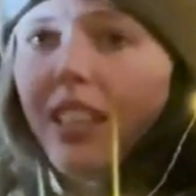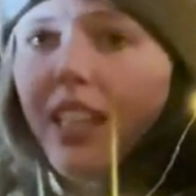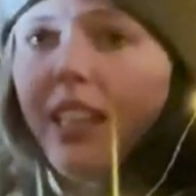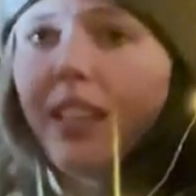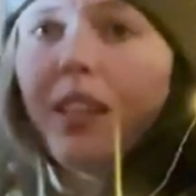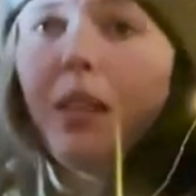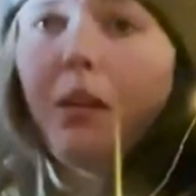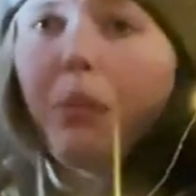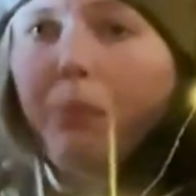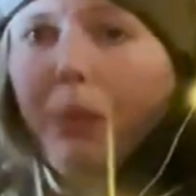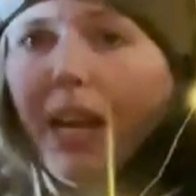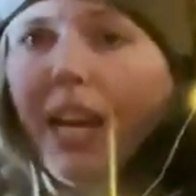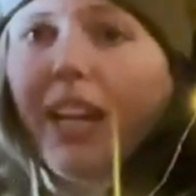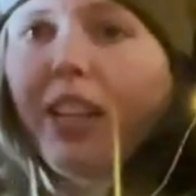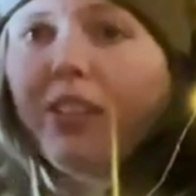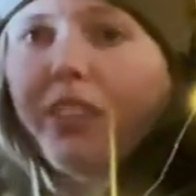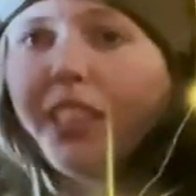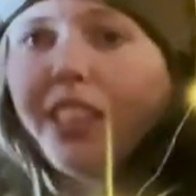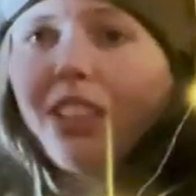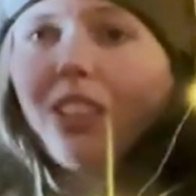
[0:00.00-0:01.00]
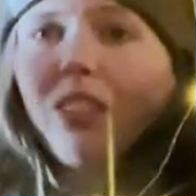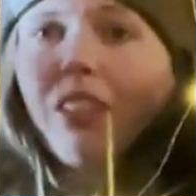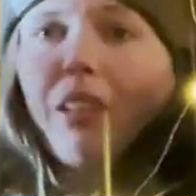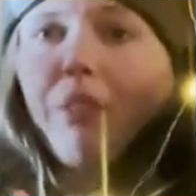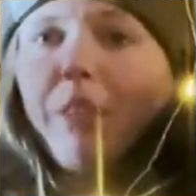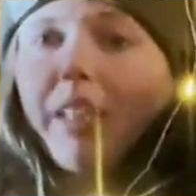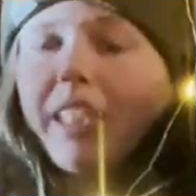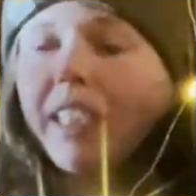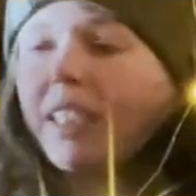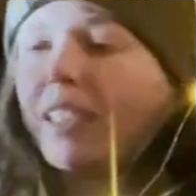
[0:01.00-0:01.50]
and the battery so that
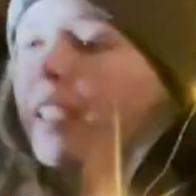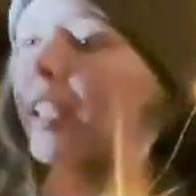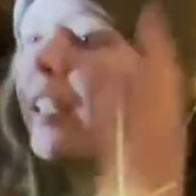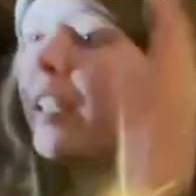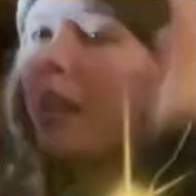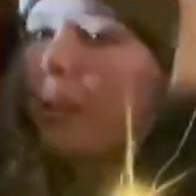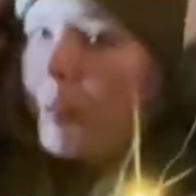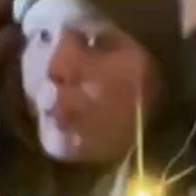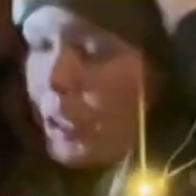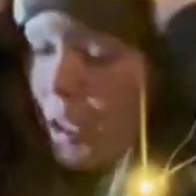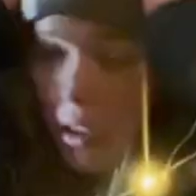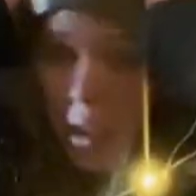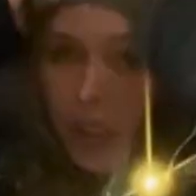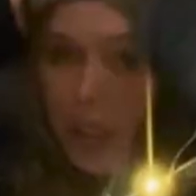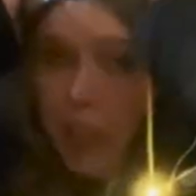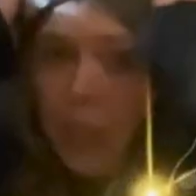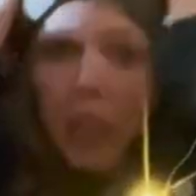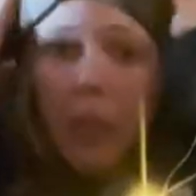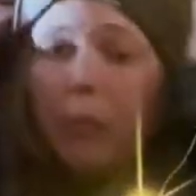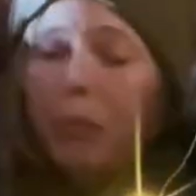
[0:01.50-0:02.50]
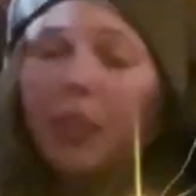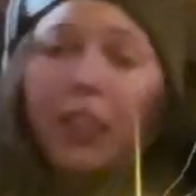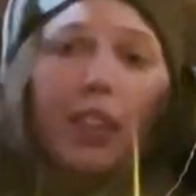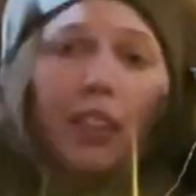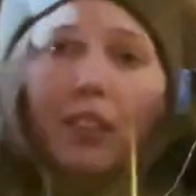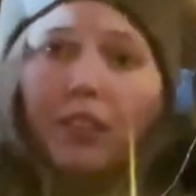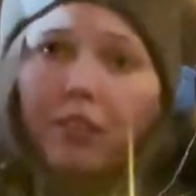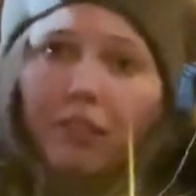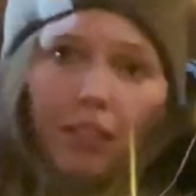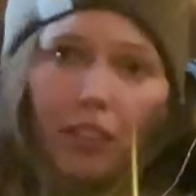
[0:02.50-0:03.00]
we could set it up should
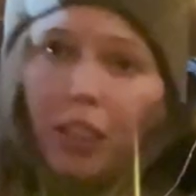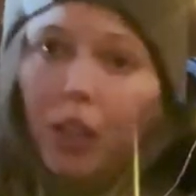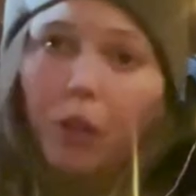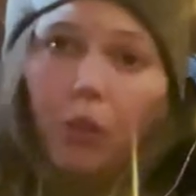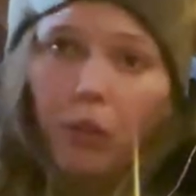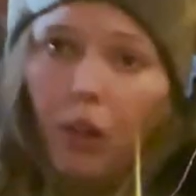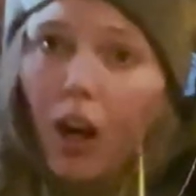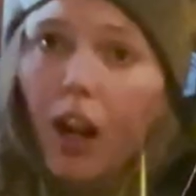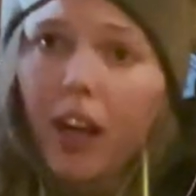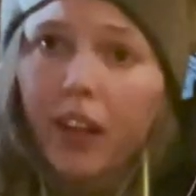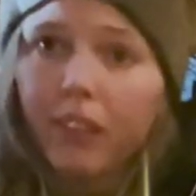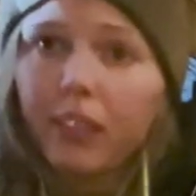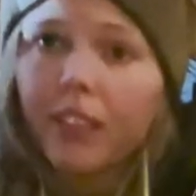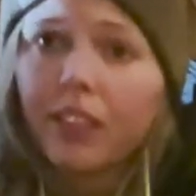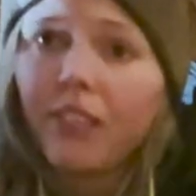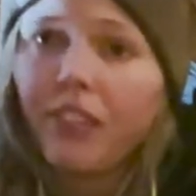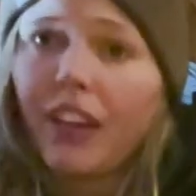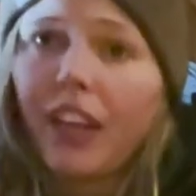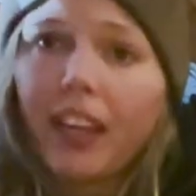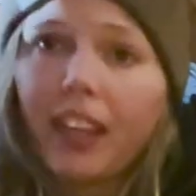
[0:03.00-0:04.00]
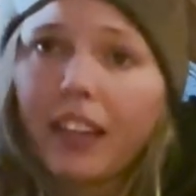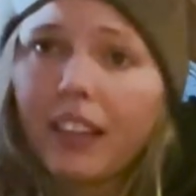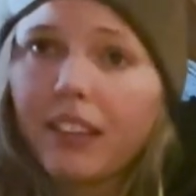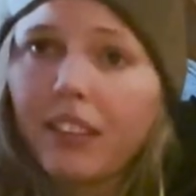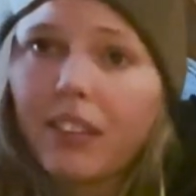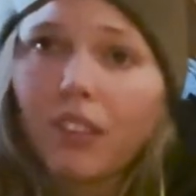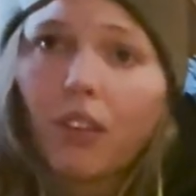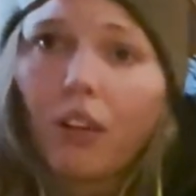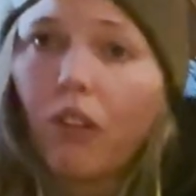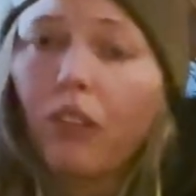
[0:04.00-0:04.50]
something go wrong with the van
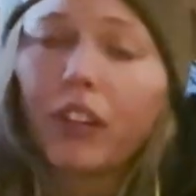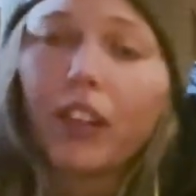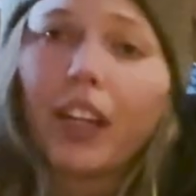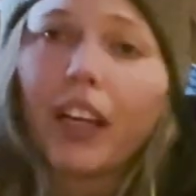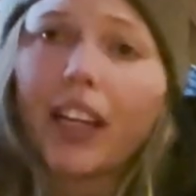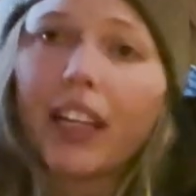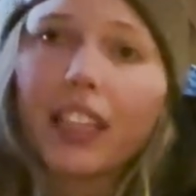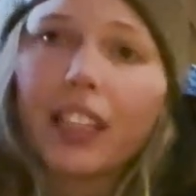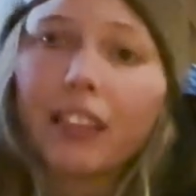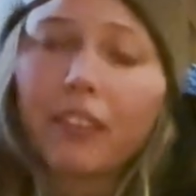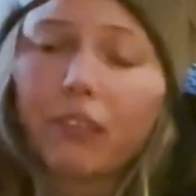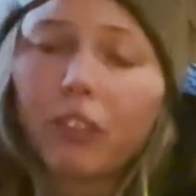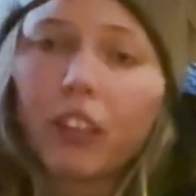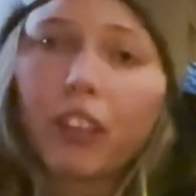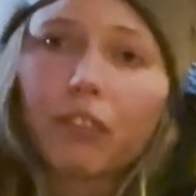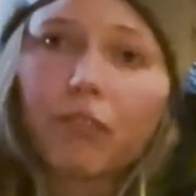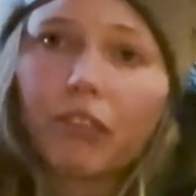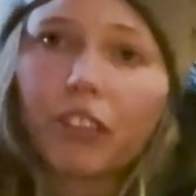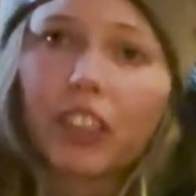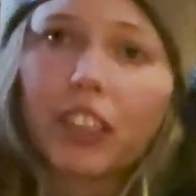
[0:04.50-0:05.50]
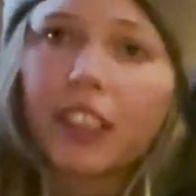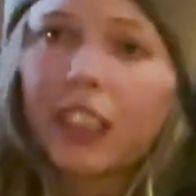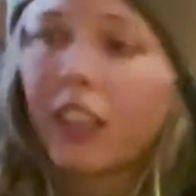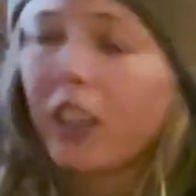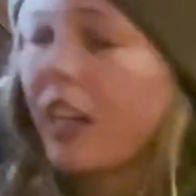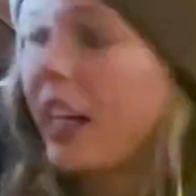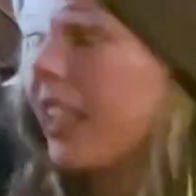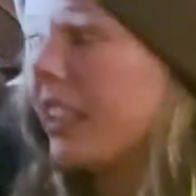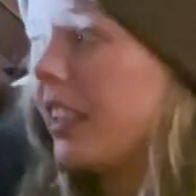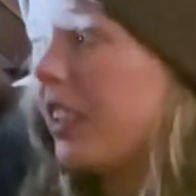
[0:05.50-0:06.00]
overnight and we're freezing our
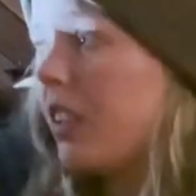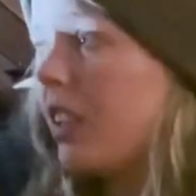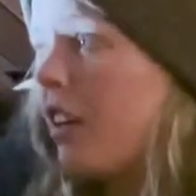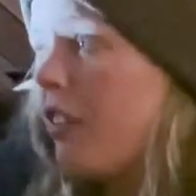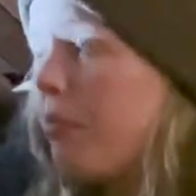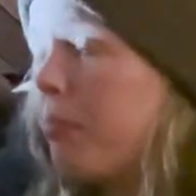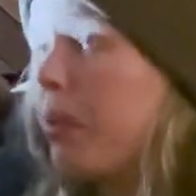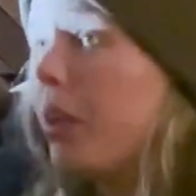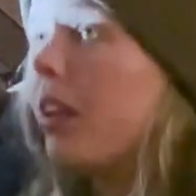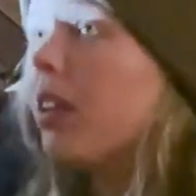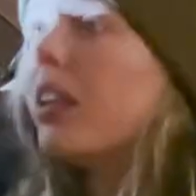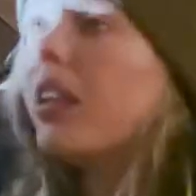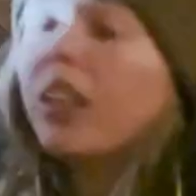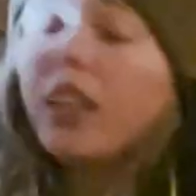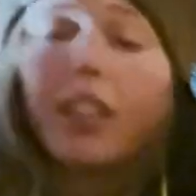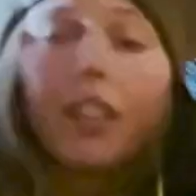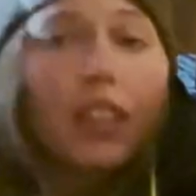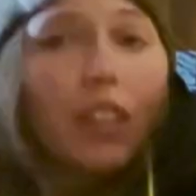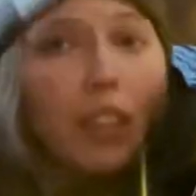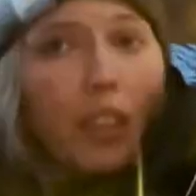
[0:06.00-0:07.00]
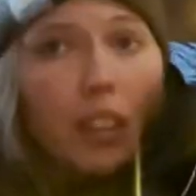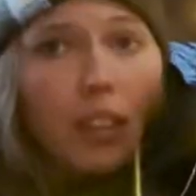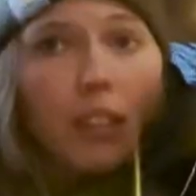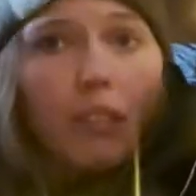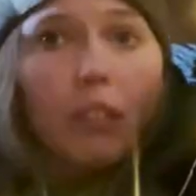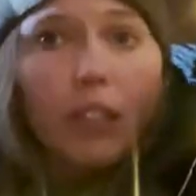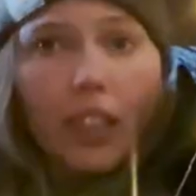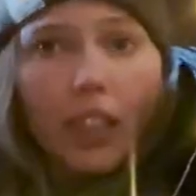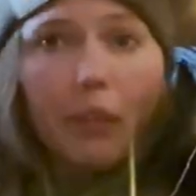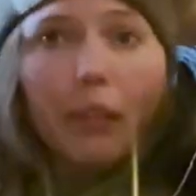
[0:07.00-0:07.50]
asses off, but
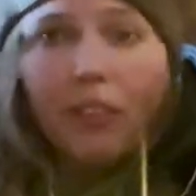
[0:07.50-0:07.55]
we're gonna be